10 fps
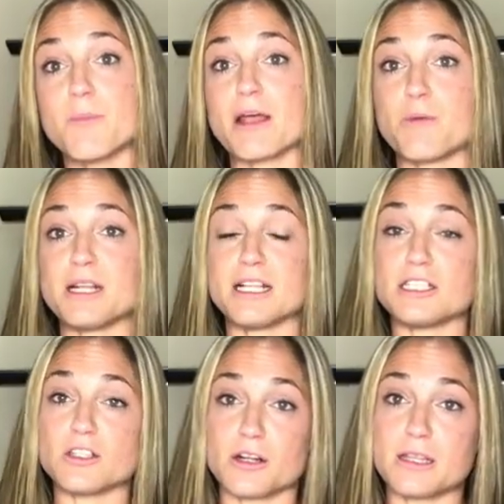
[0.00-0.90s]
but I would not
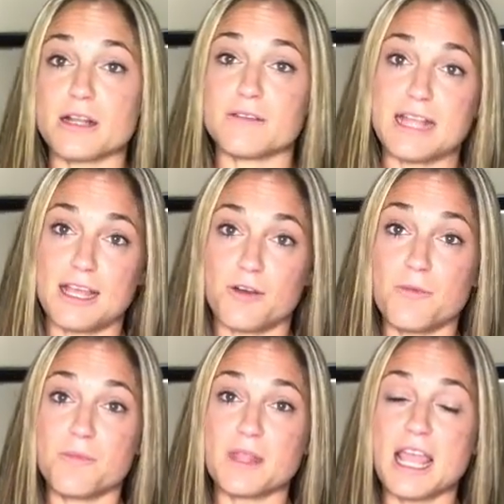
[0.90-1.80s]
start there
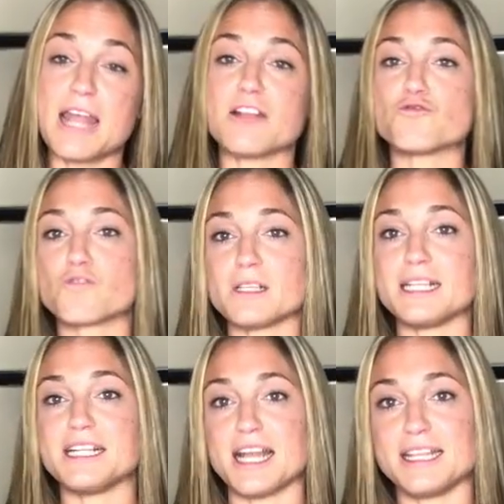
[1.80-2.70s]
now, and it's
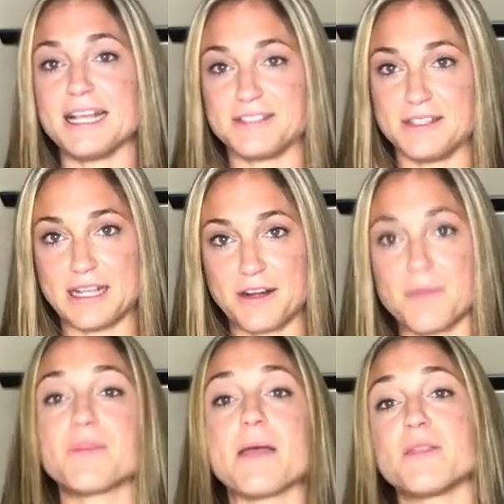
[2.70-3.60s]
really not necessary.
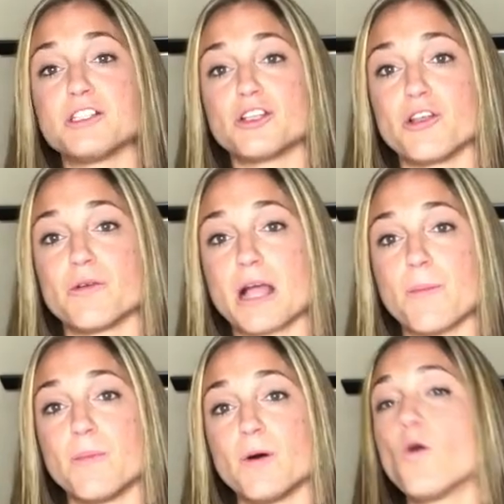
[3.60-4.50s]
I'm going to show you a
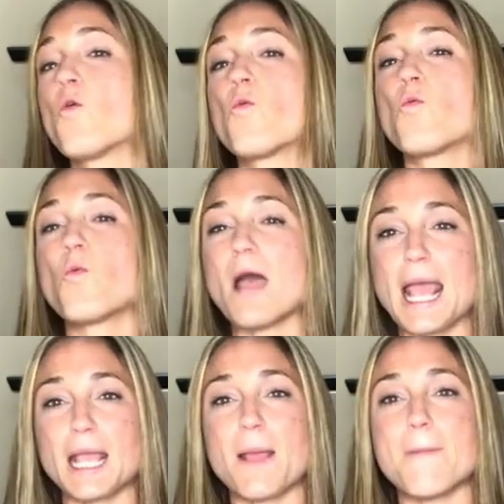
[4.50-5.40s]
couple
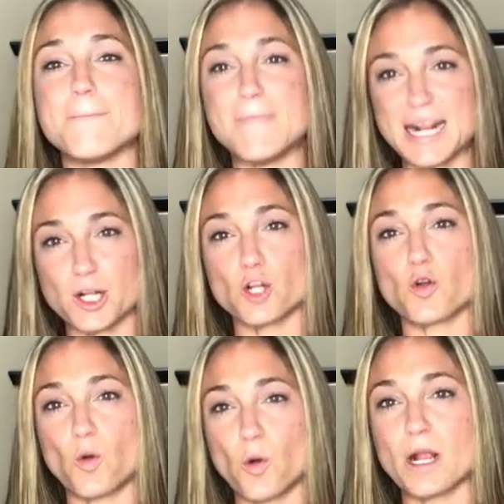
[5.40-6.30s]
way better
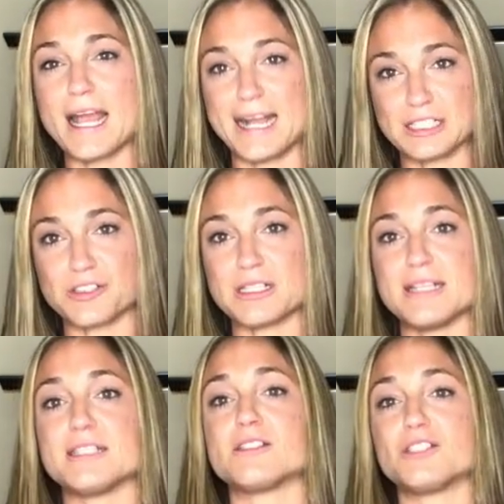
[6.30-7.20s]
core
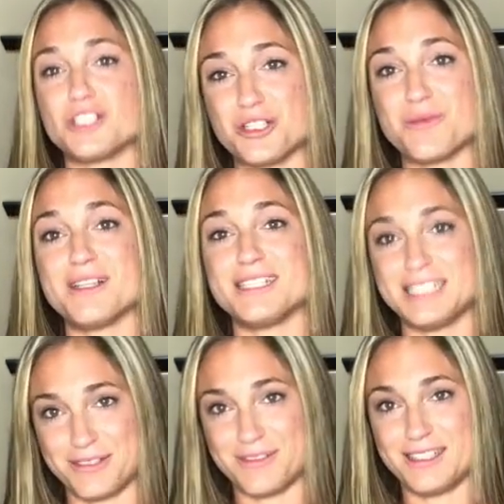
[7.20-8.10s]
exercises to do.